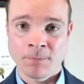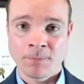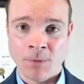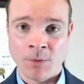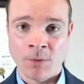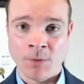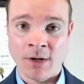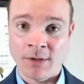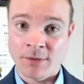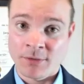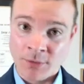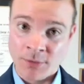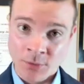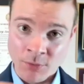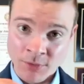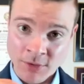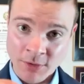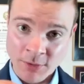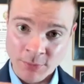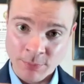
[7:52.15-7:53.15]
All right,
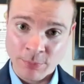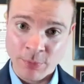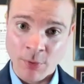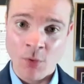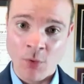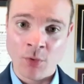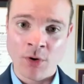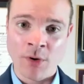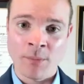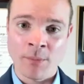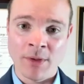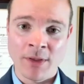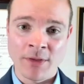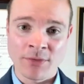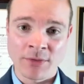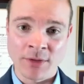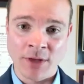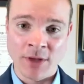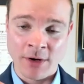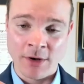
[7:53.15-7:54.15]
so this program
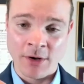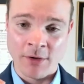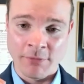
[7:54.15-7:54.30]
is not